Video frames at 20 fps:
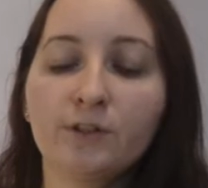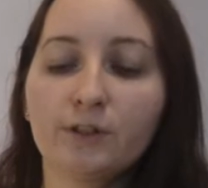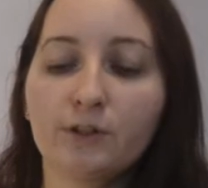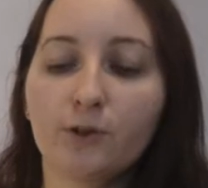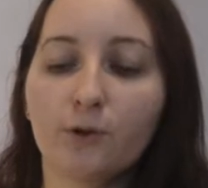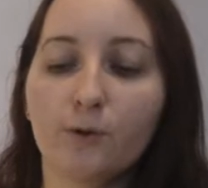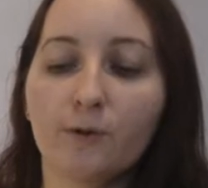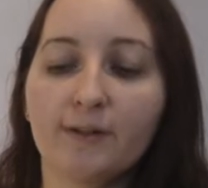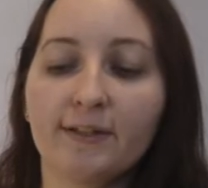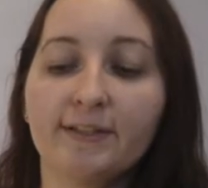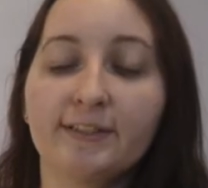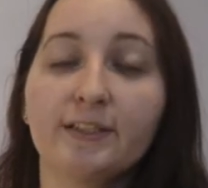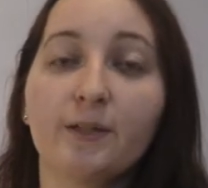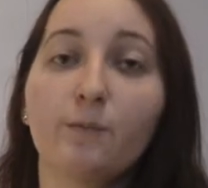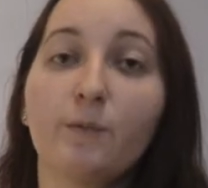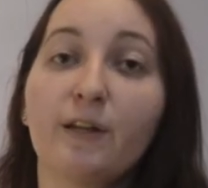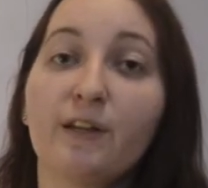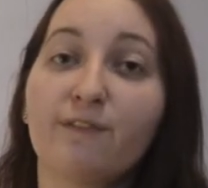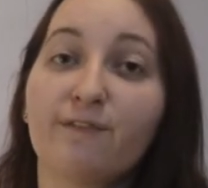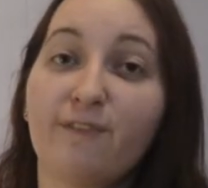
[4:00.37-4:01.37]
stories
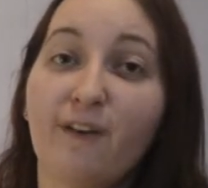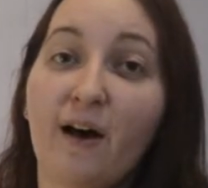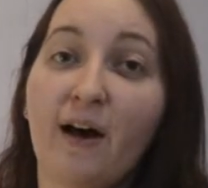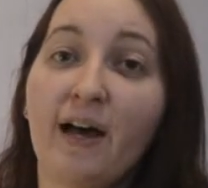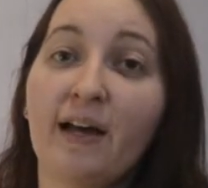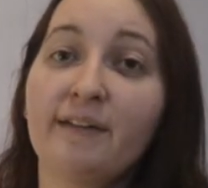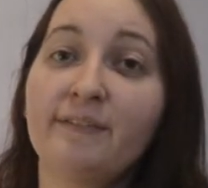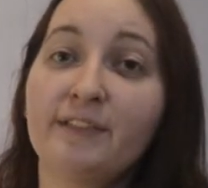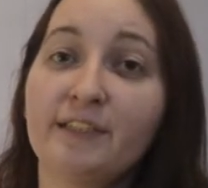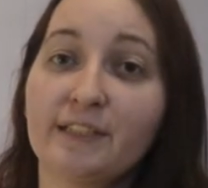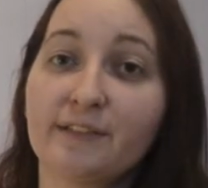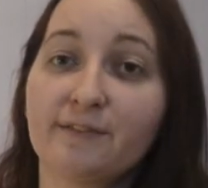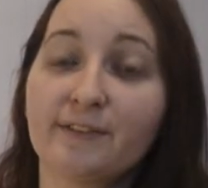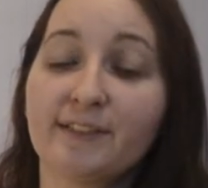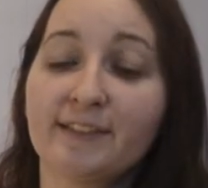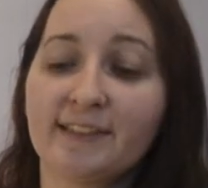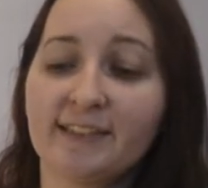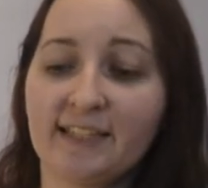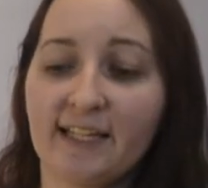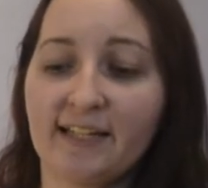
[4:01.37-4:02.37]
with 5
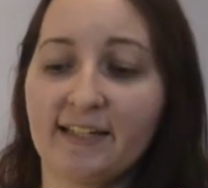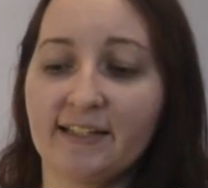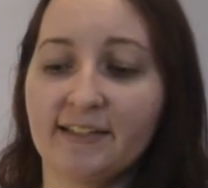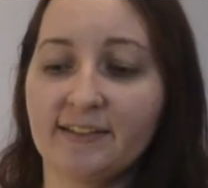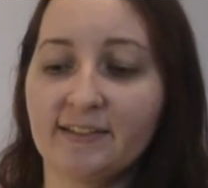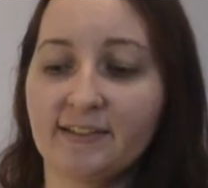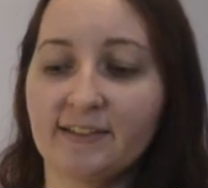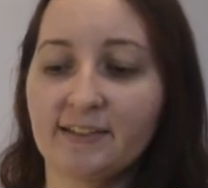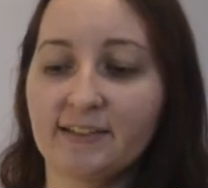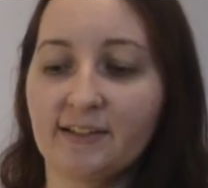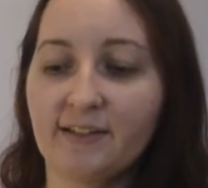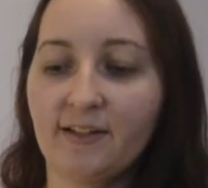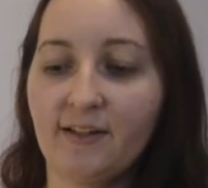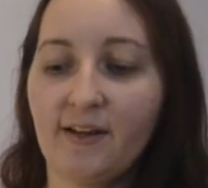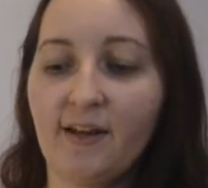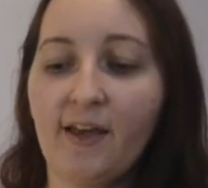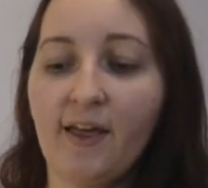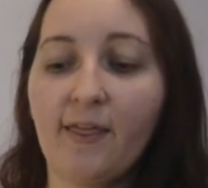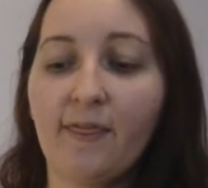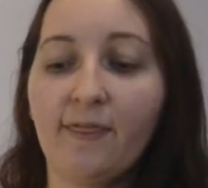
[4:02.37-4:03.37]
different settings.
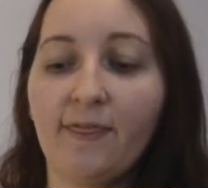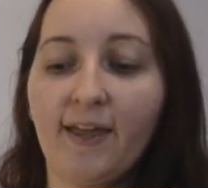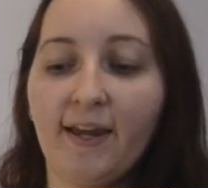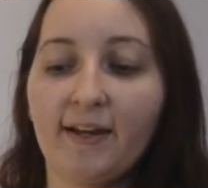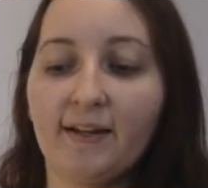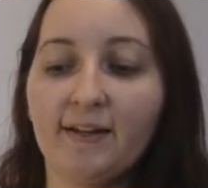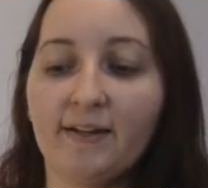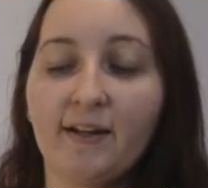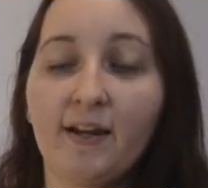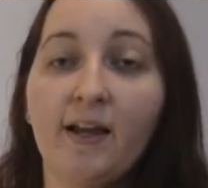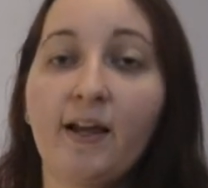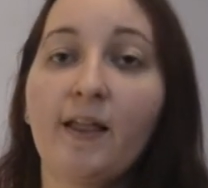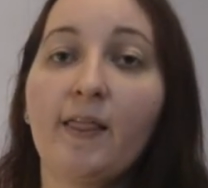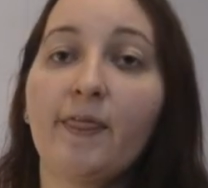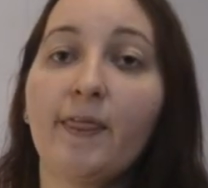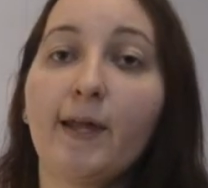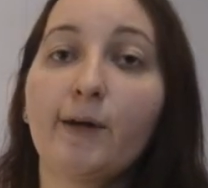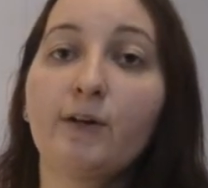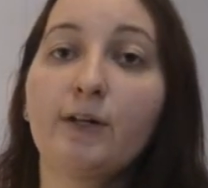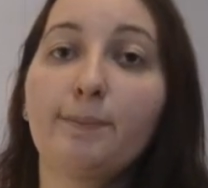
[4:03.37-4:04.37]
Then,
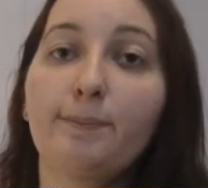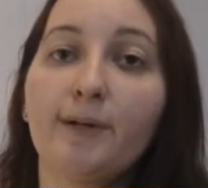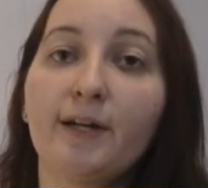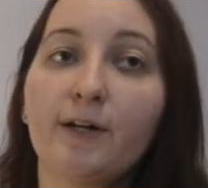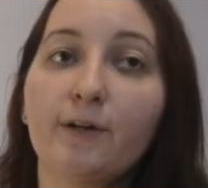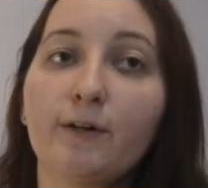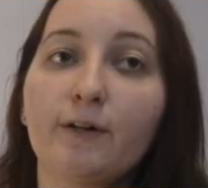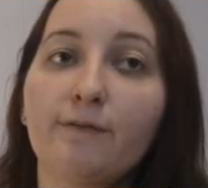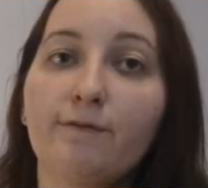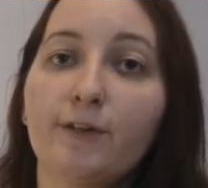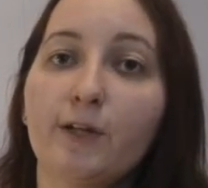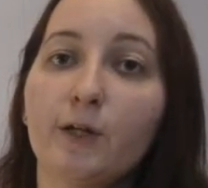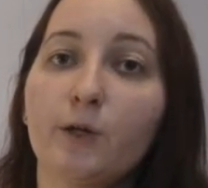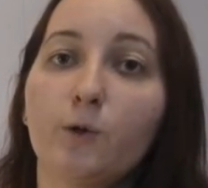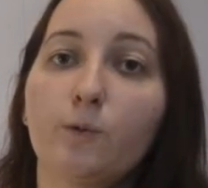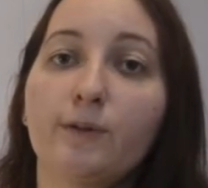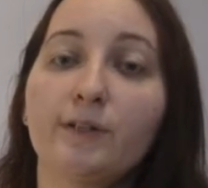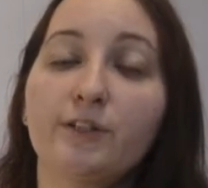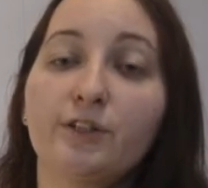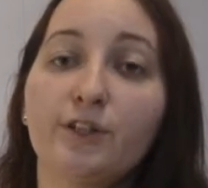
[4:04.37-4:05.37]
they would peer
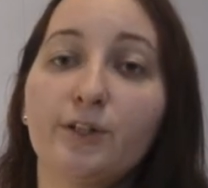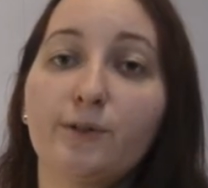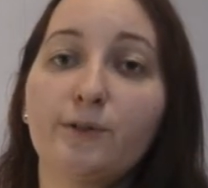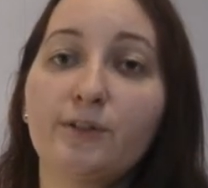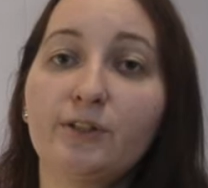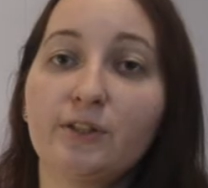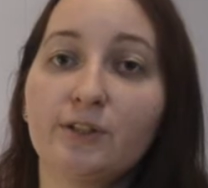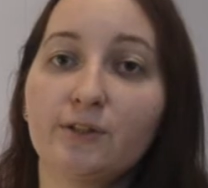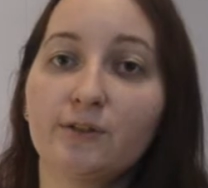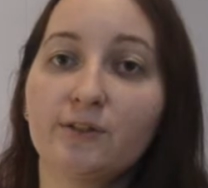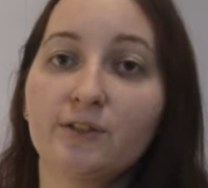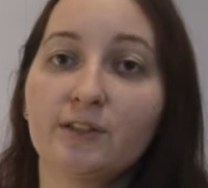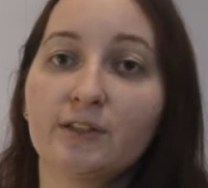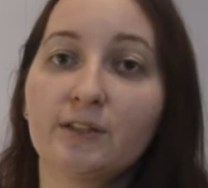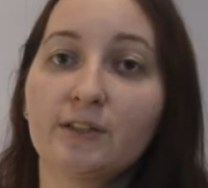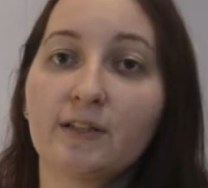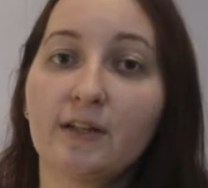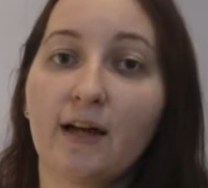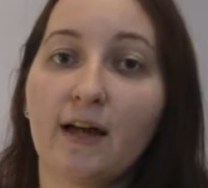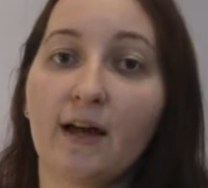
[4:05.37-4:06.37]
review with 2 students
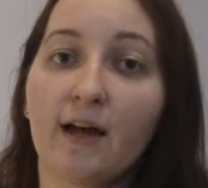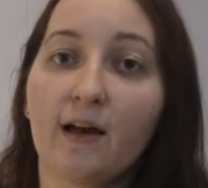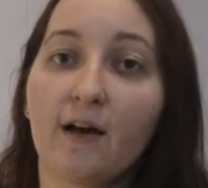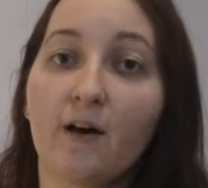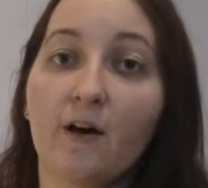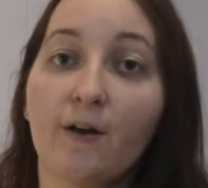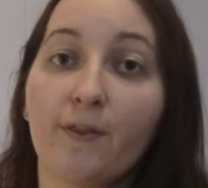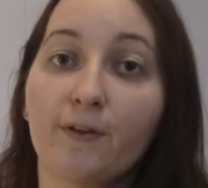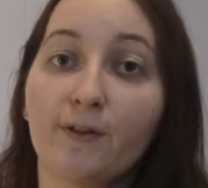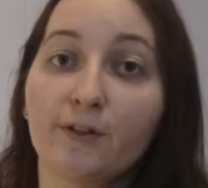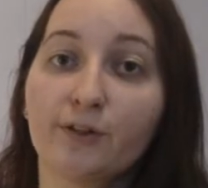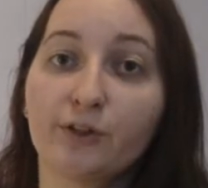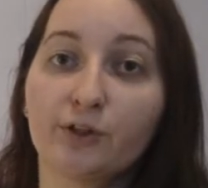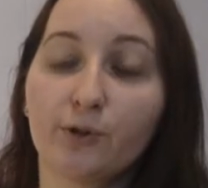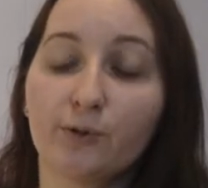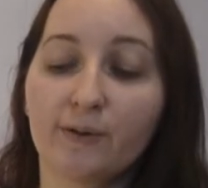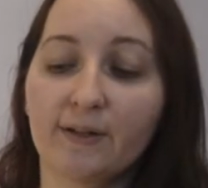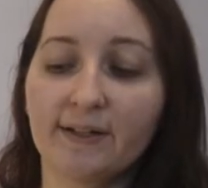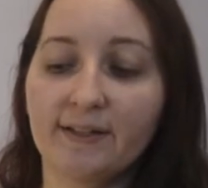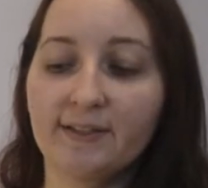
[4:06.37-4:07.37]
on their
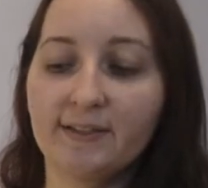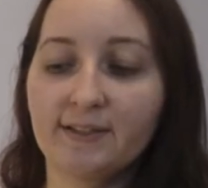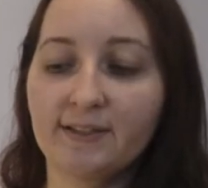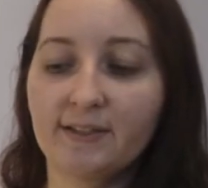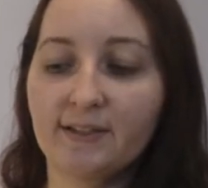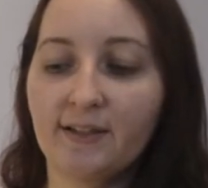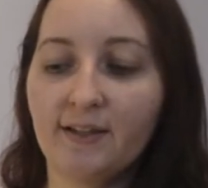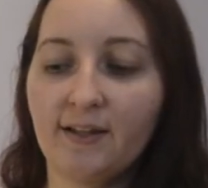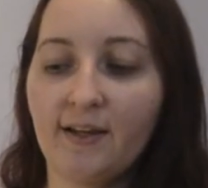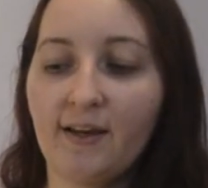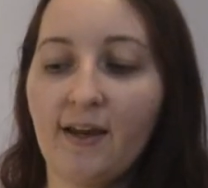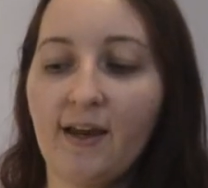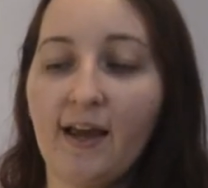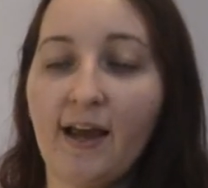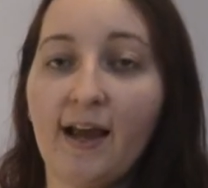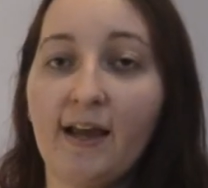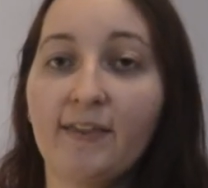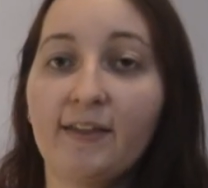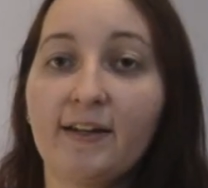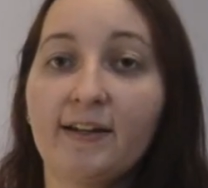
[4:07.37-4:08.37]
stories,
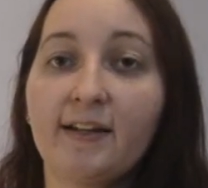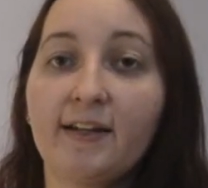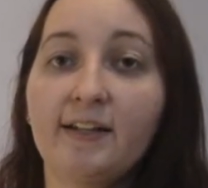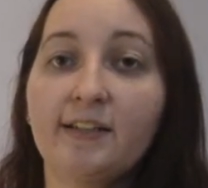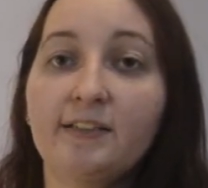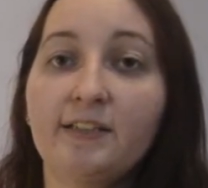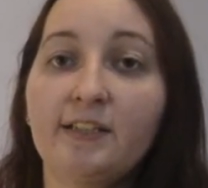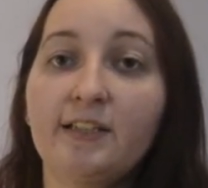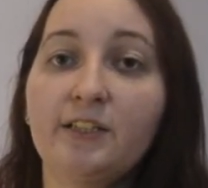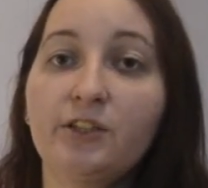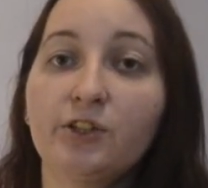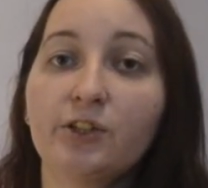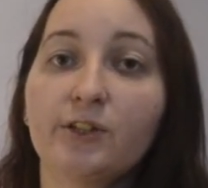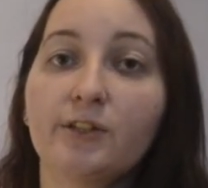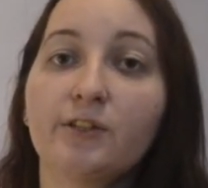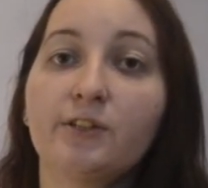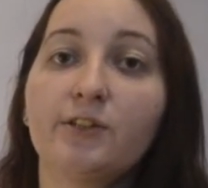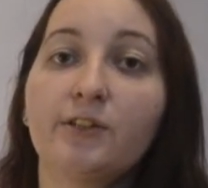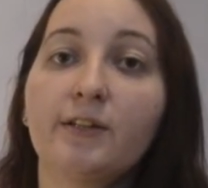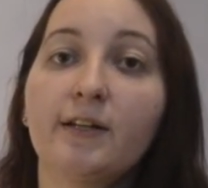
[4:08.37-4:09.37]
and then get a
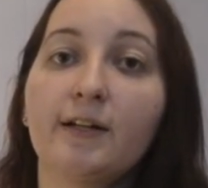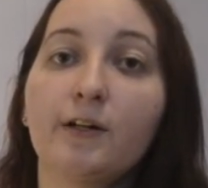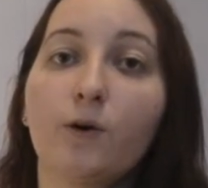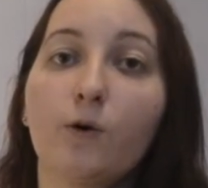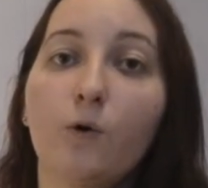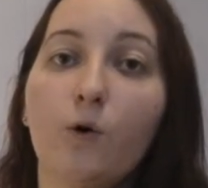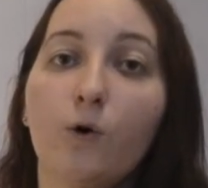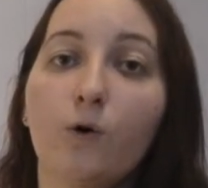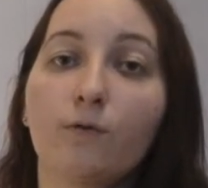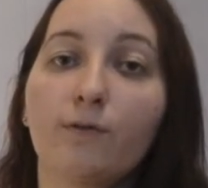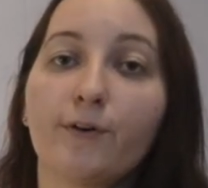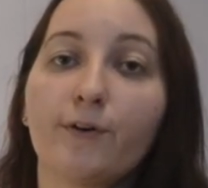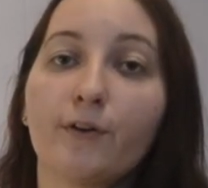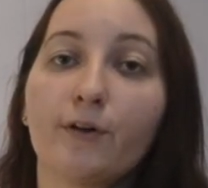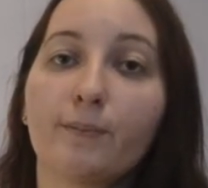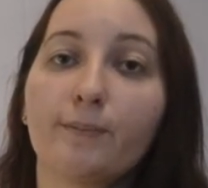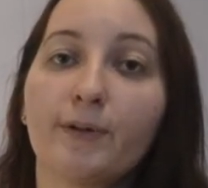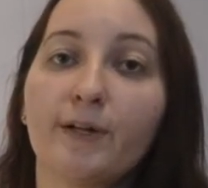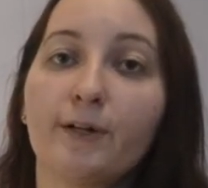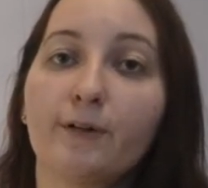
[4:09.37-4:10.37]
teacher to then go over
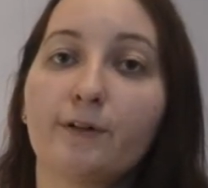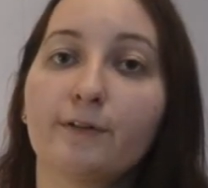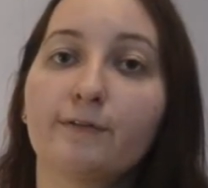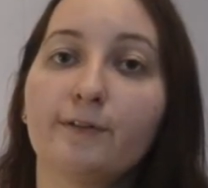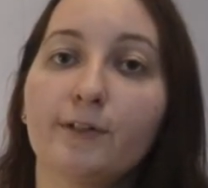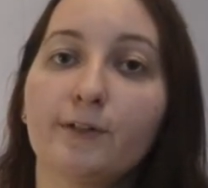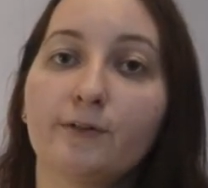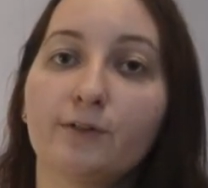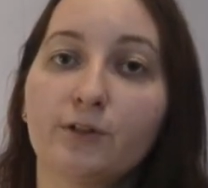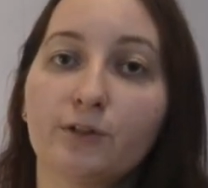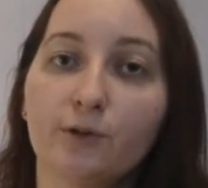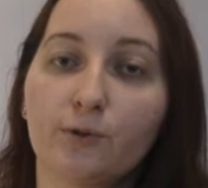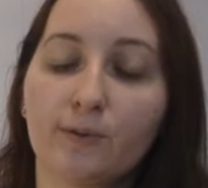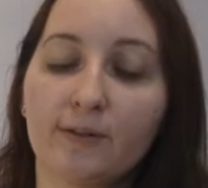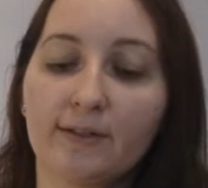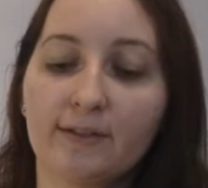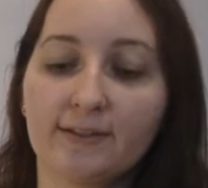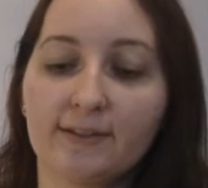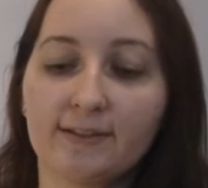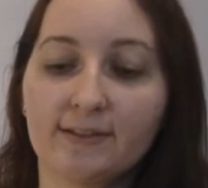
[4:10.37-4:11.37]
their peer-reviewed
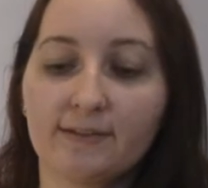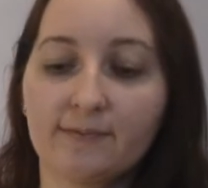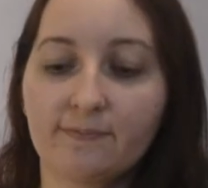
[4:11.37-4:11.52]
stories.